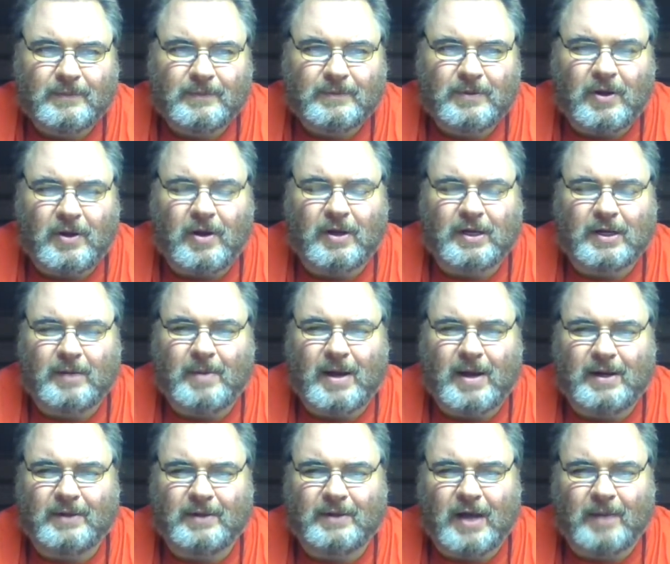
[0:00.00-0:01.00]
Talking
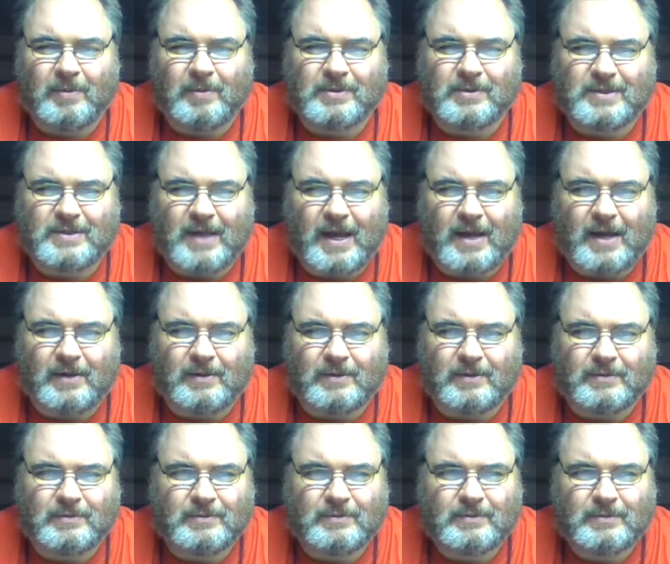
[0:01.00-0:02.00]
about a double
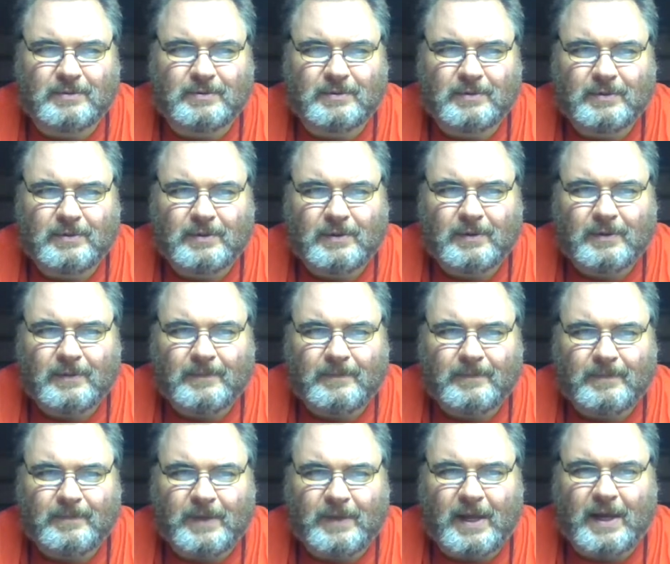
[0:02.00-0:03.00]
standard.
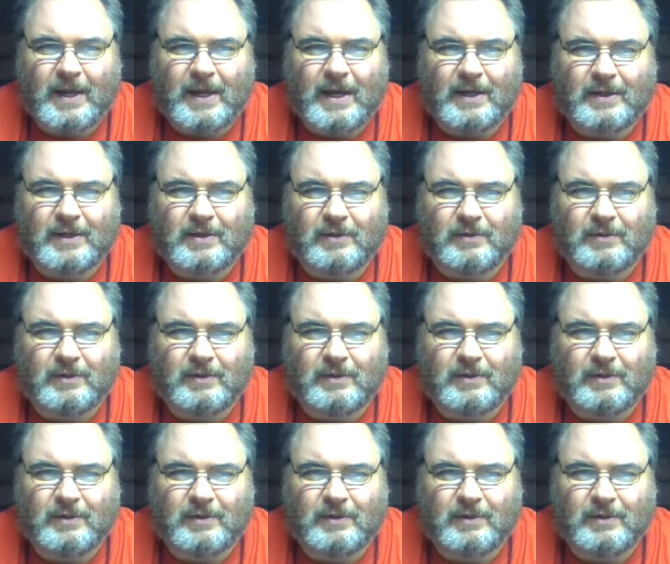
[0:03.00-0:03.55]
They get